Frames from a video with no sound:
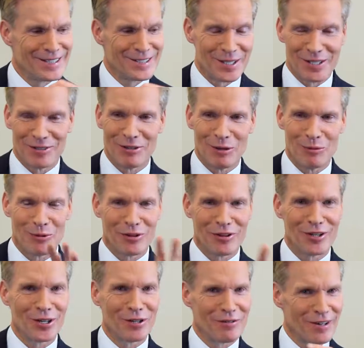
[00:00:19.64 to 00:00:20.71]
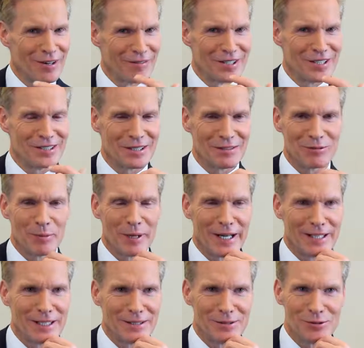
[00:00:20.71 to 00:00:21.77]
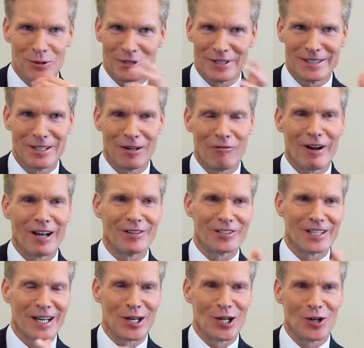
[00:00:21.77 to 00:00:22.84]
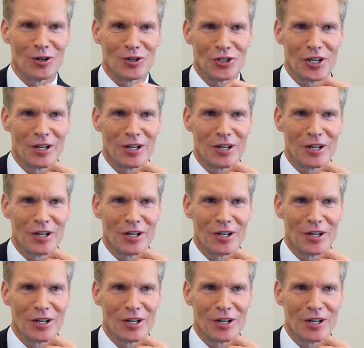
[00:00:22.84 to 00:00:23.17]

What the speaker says: incredible. 35 years I've spent in sort of around technology,